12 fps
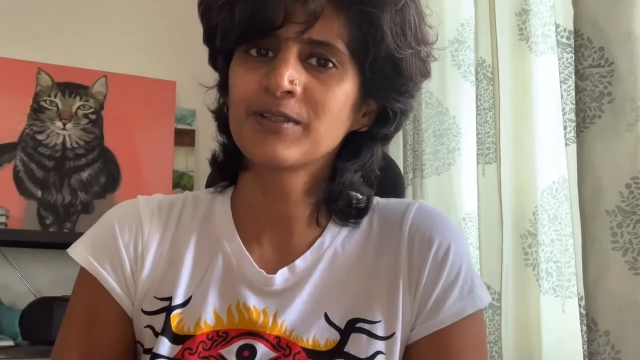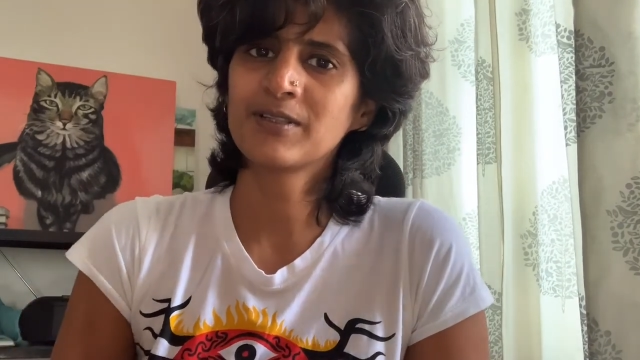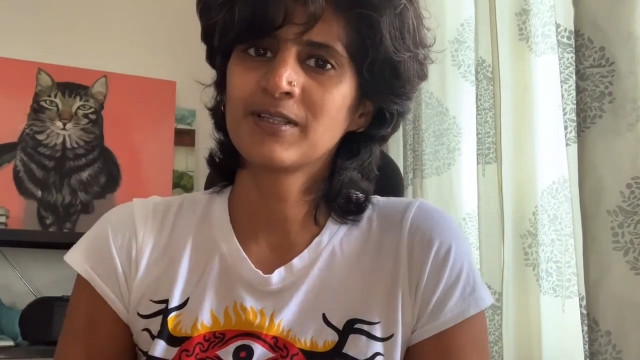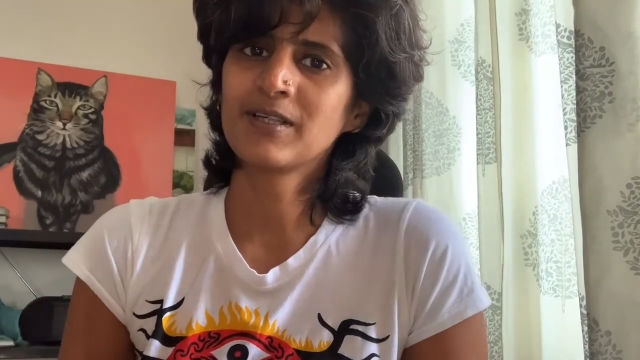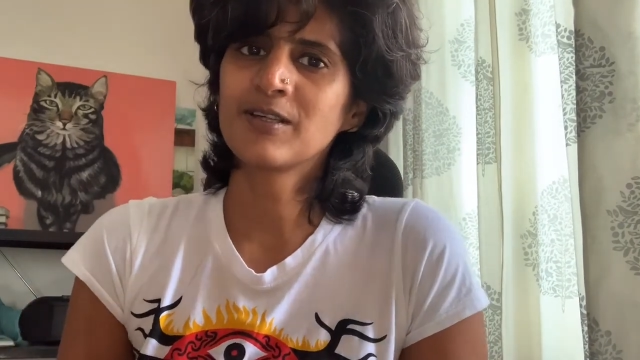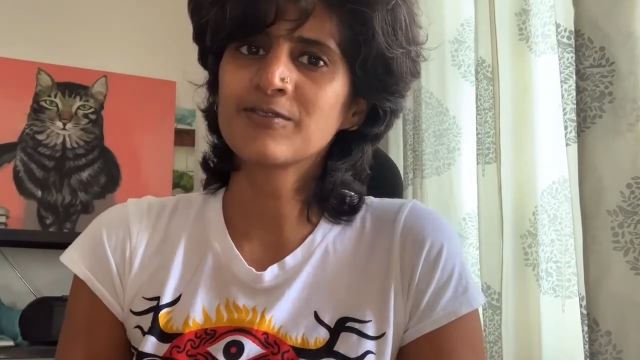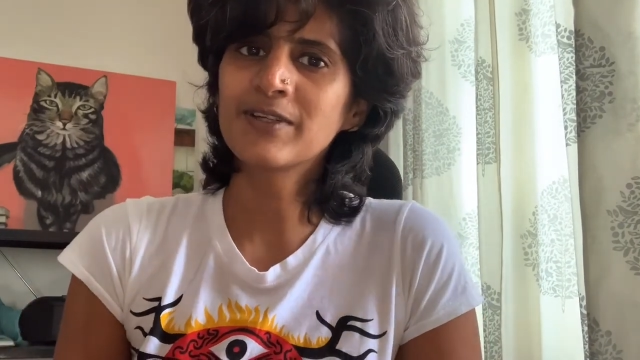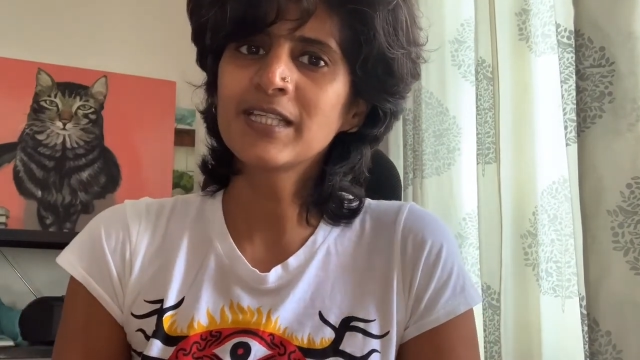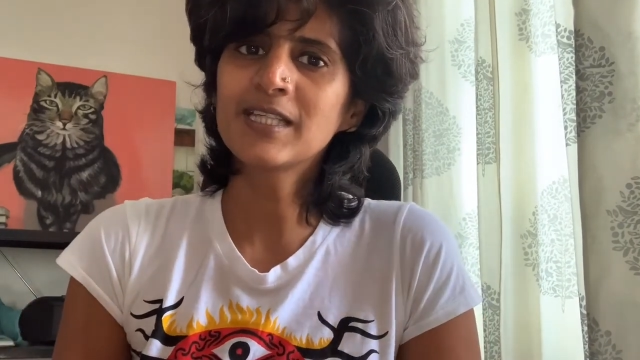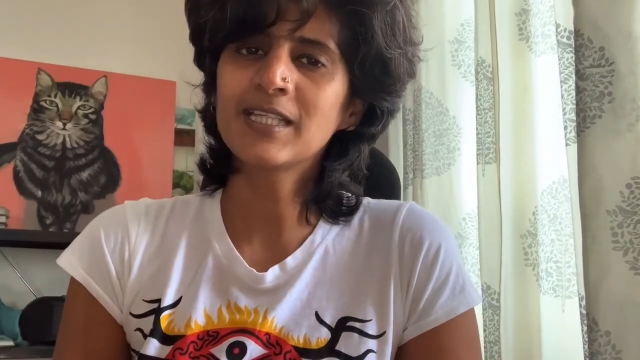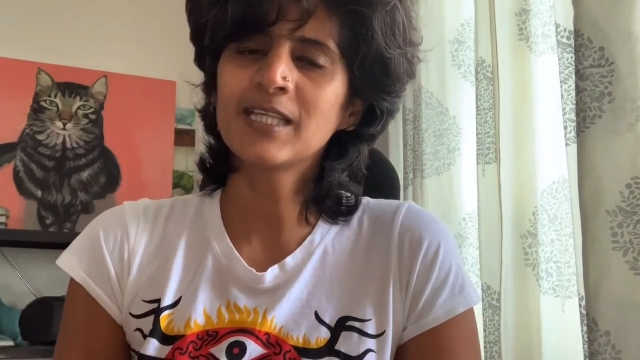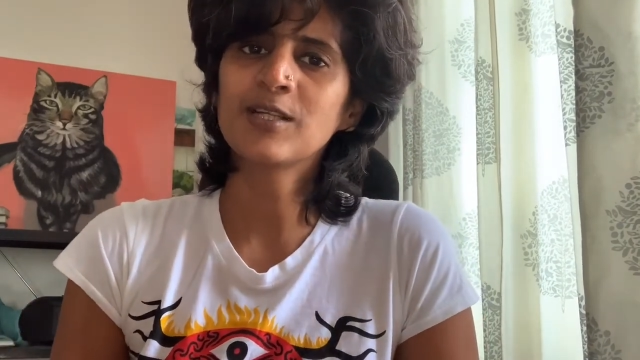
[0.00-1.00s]
I was very
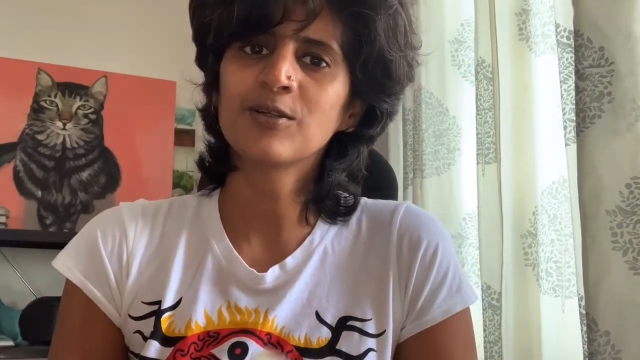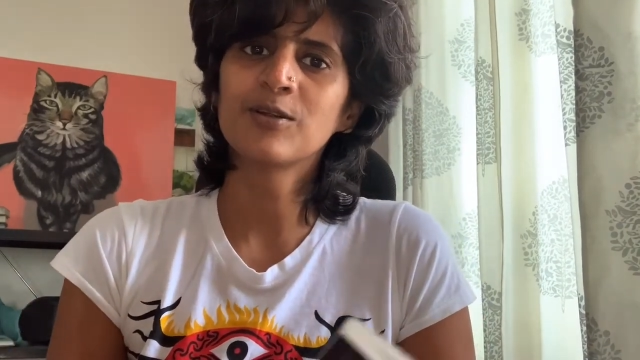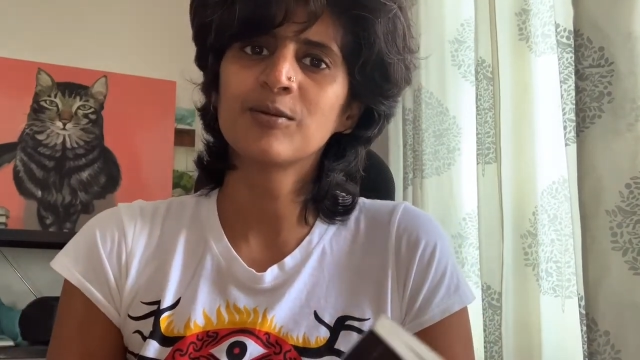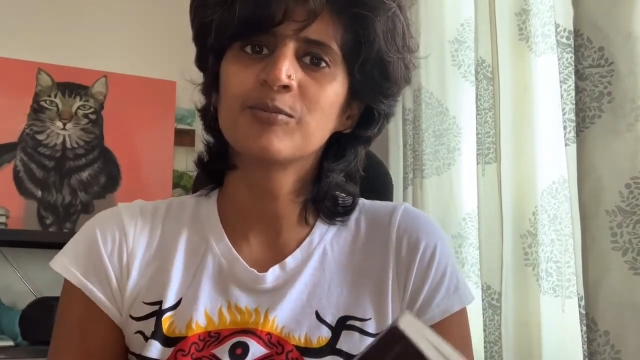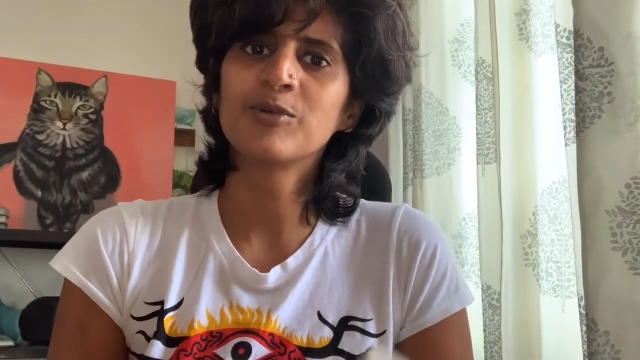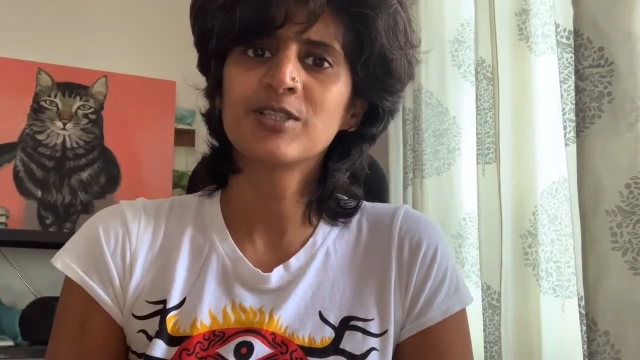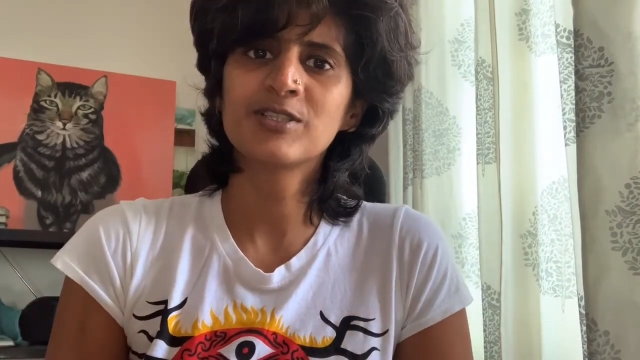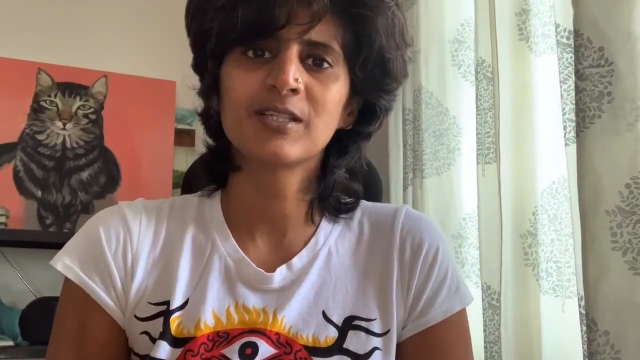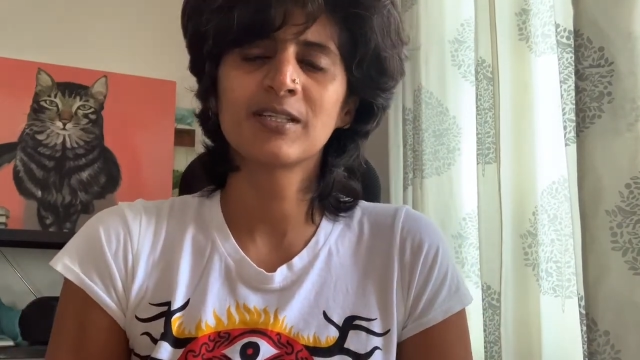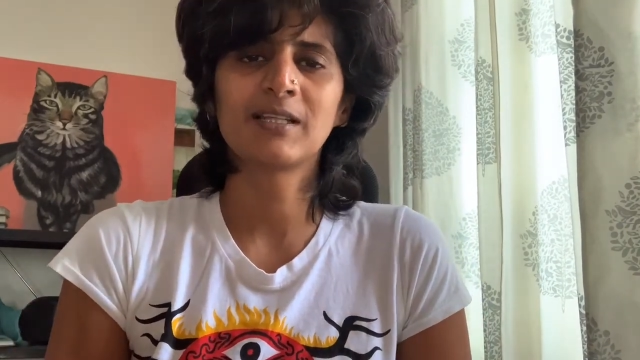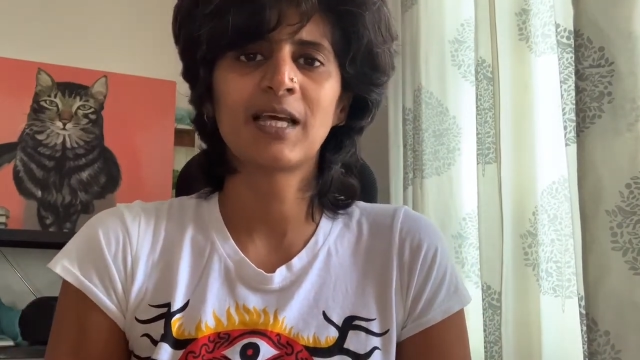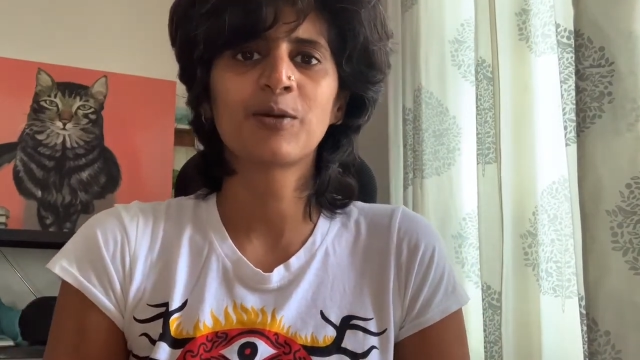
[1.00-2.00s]
keen on
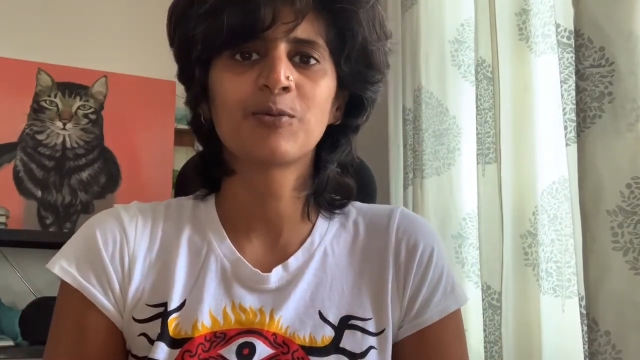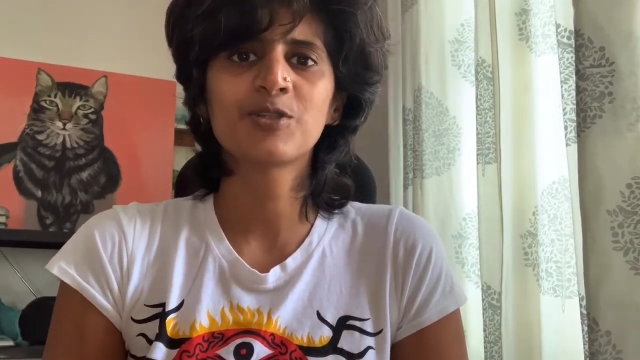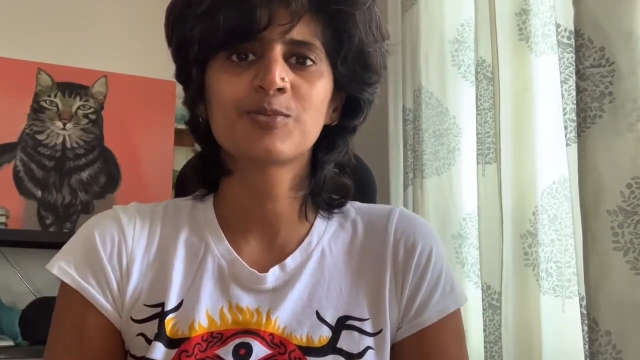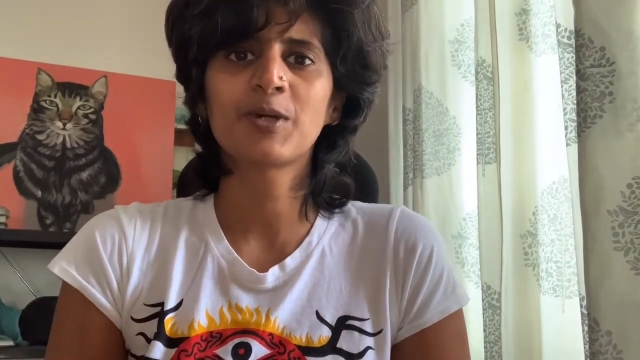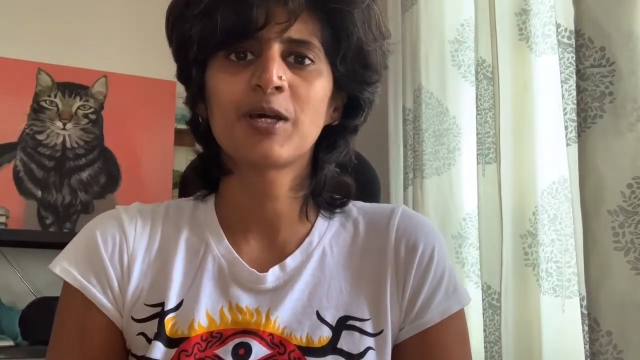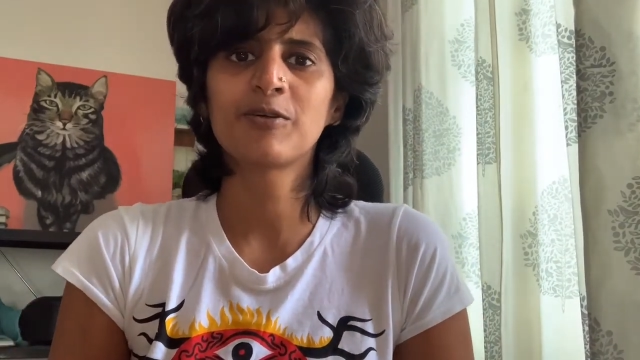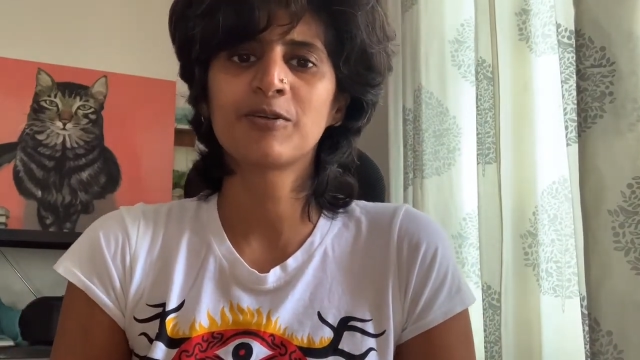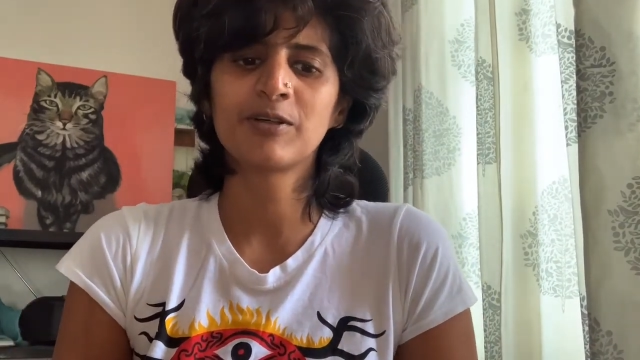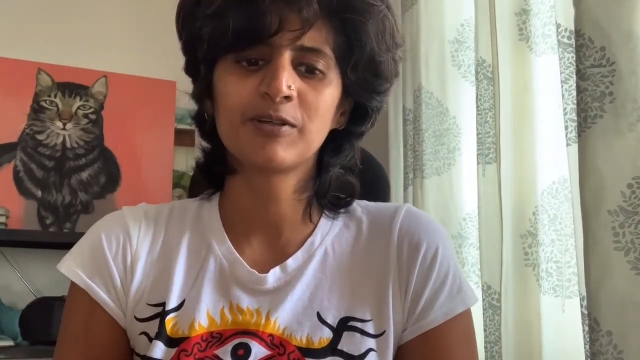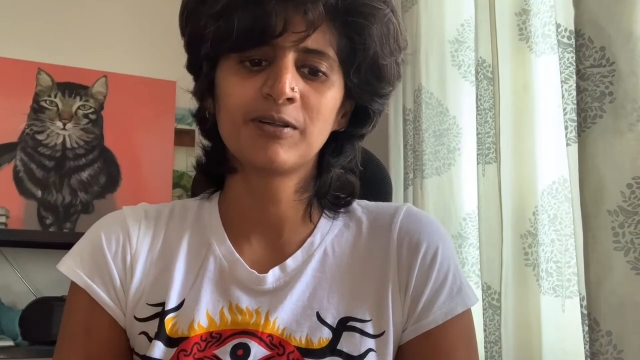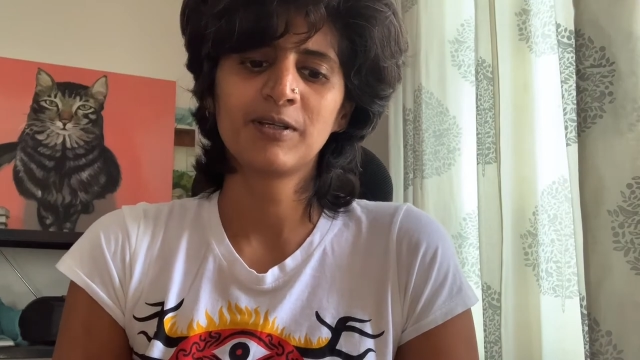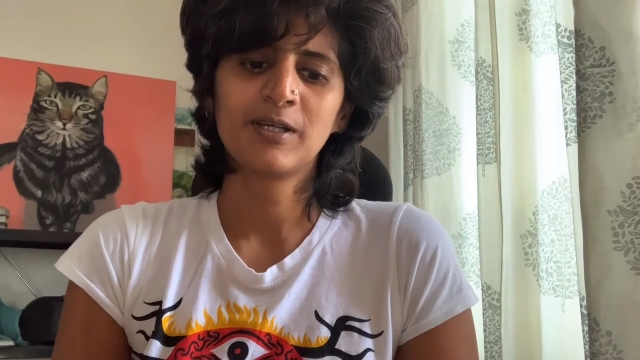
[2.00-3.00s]
breaching a language
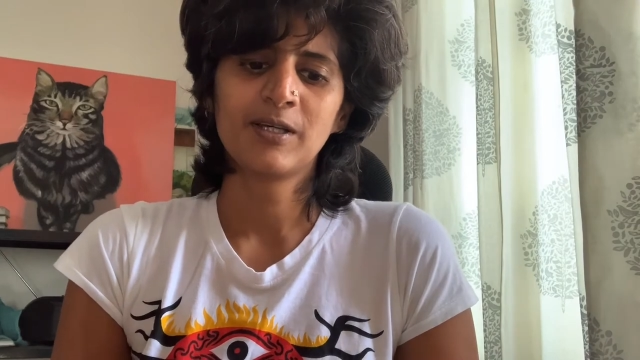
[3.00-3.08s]
barrier